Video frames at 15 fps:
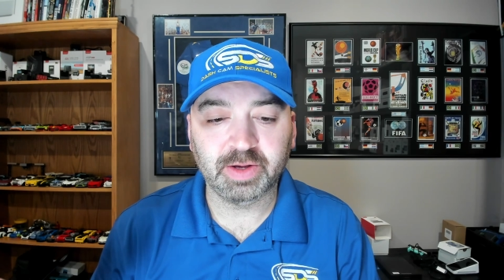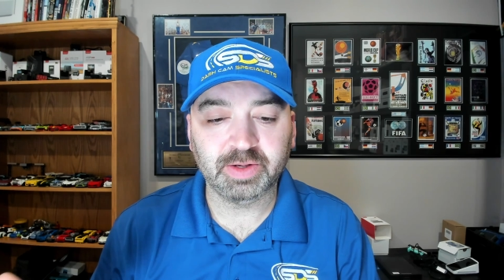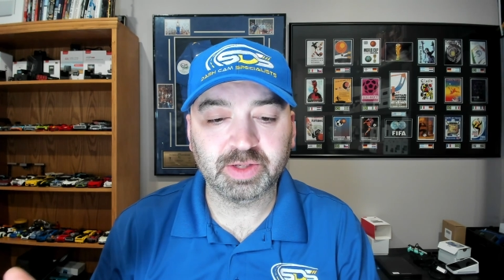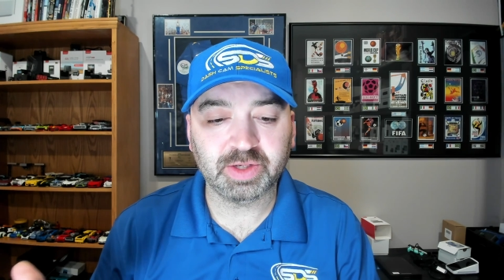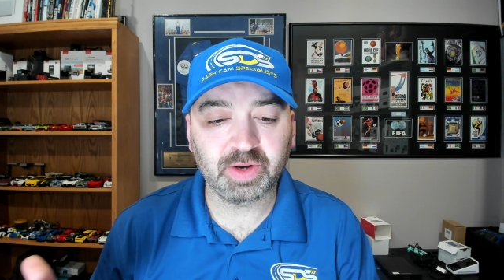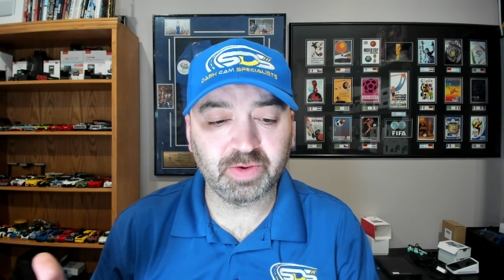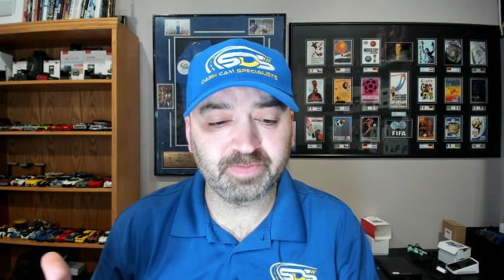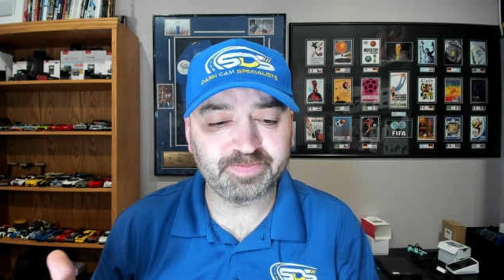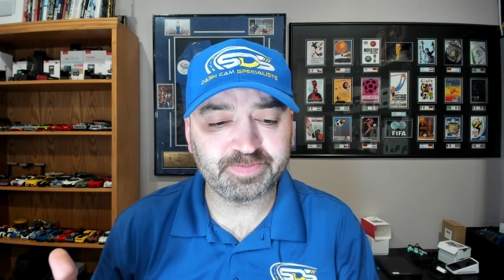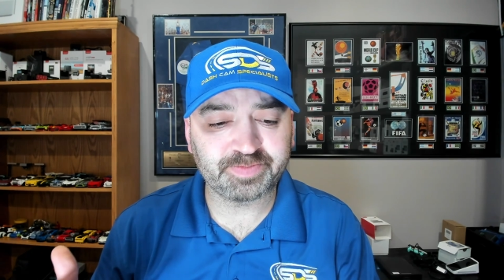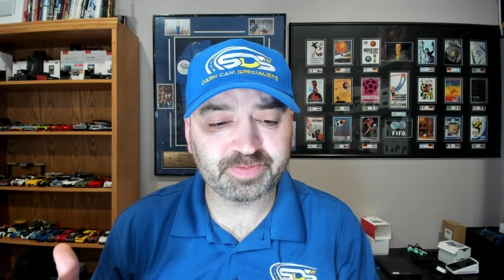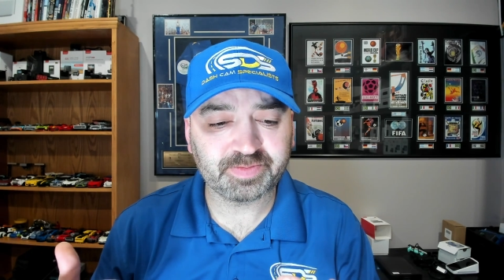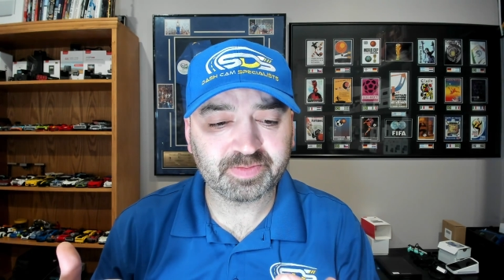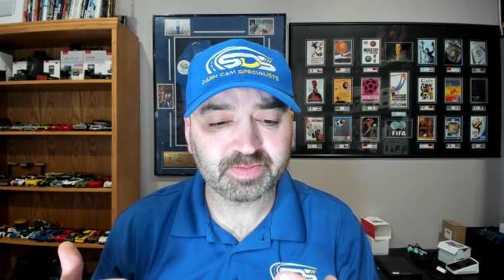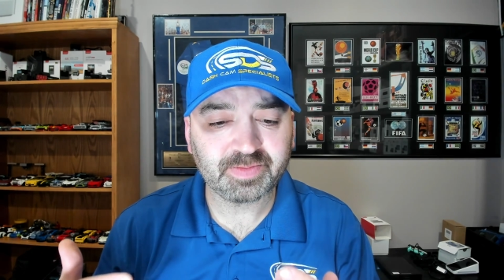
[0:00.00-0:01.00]
So
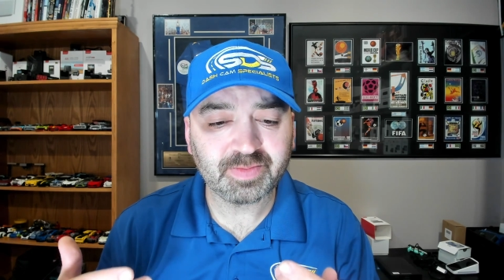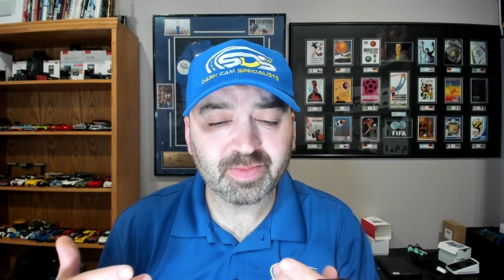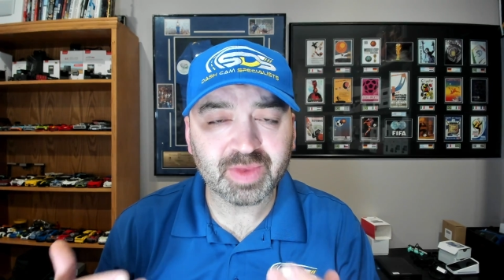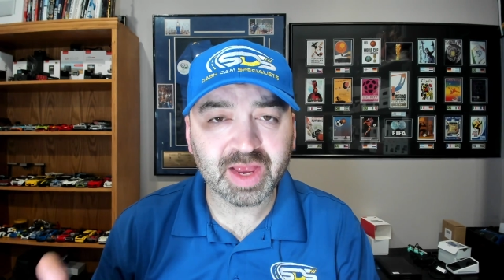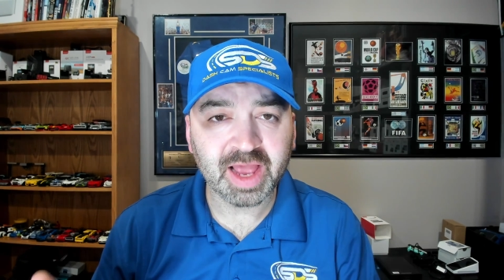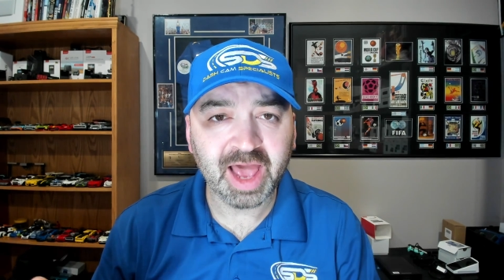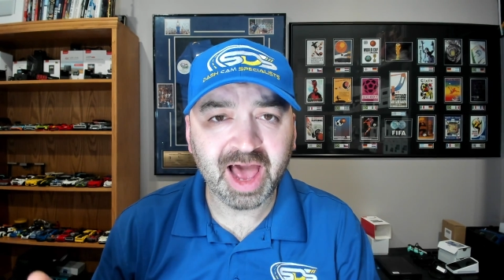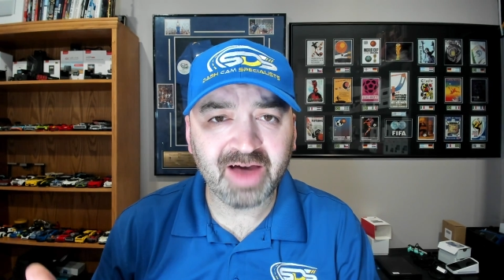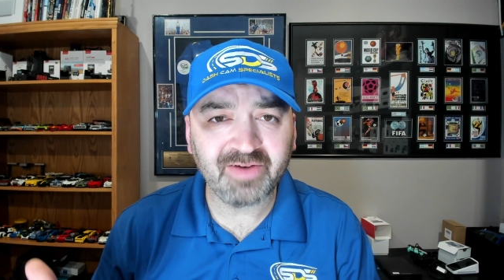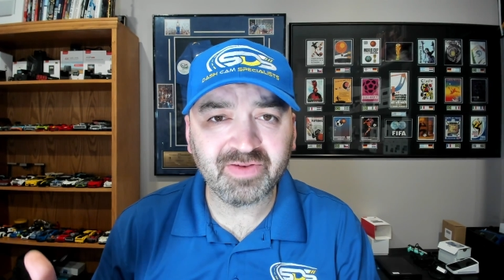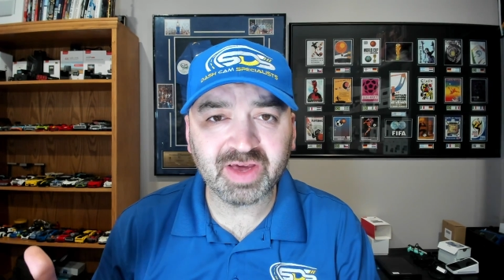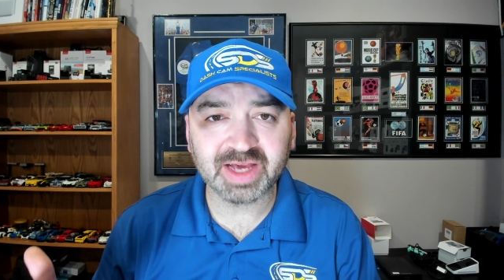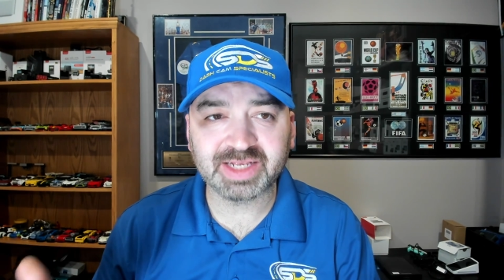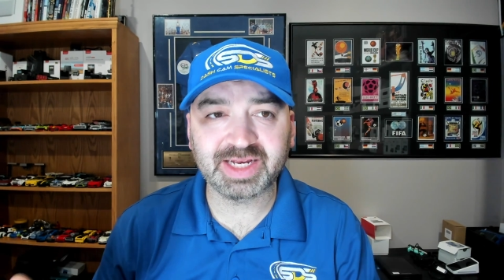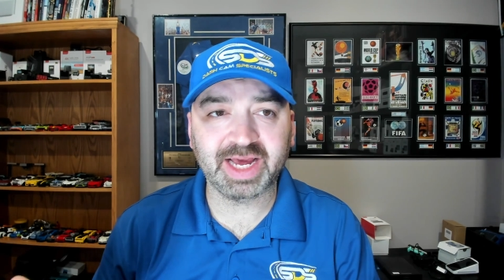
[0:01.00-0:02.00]

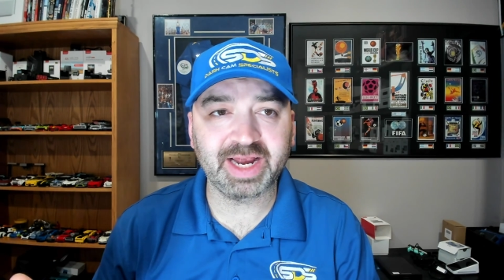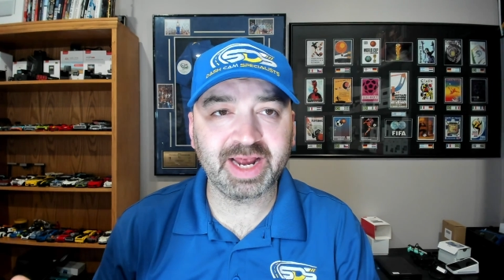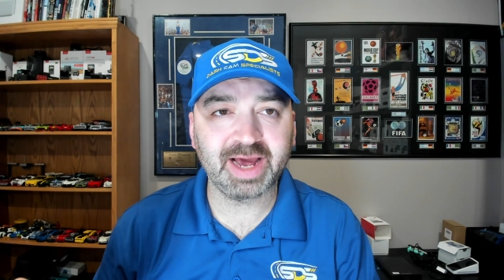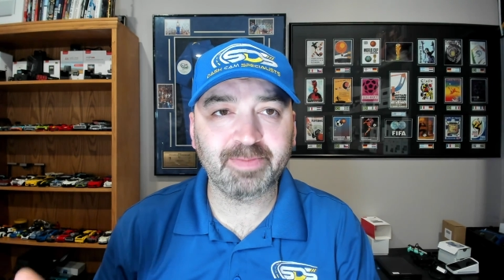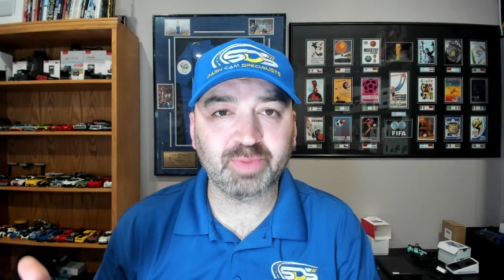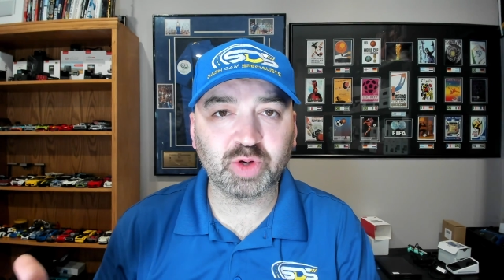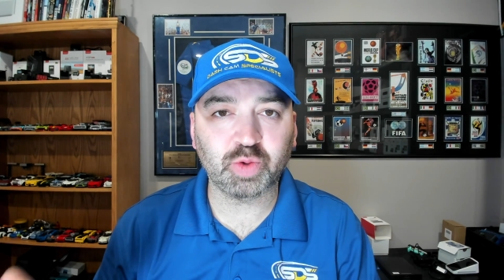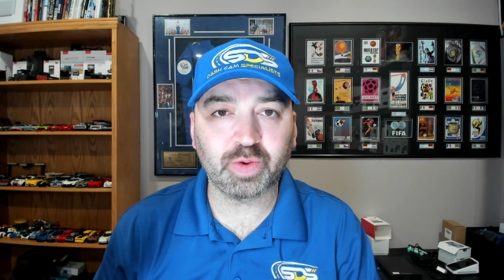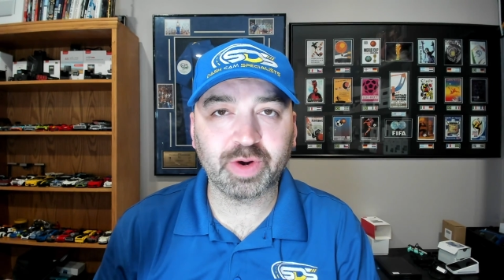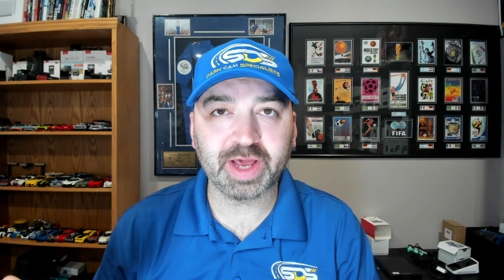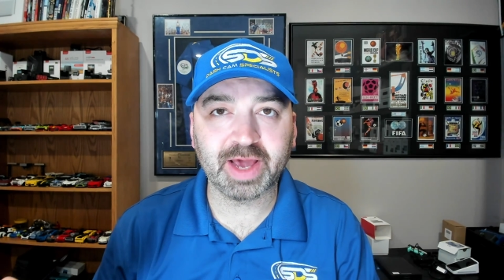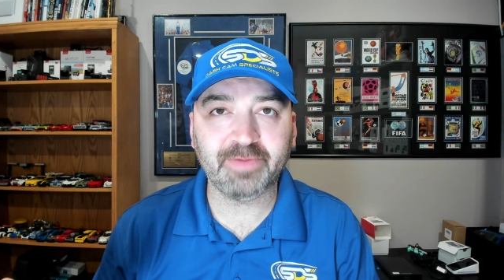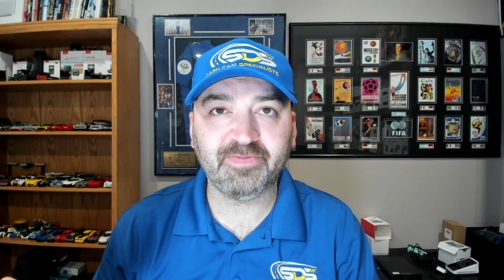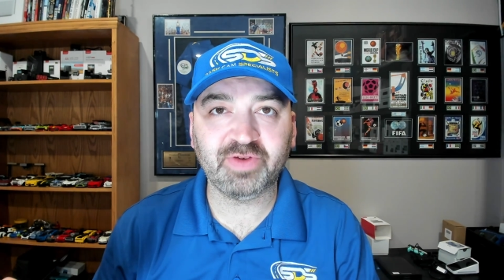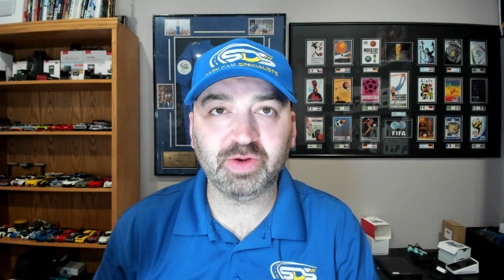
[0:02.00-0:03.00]
having a 10 amp or 20
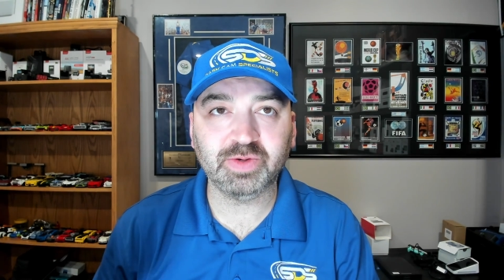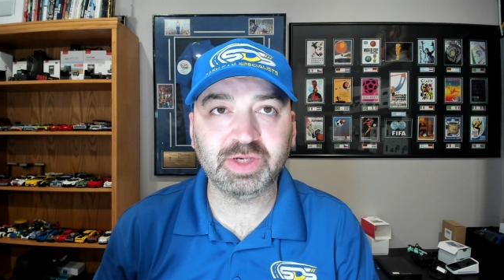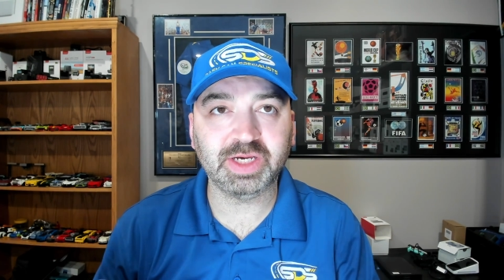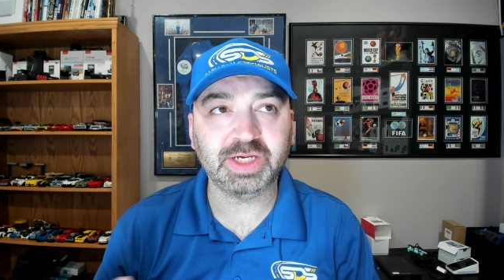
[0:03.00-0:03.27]
amp fuse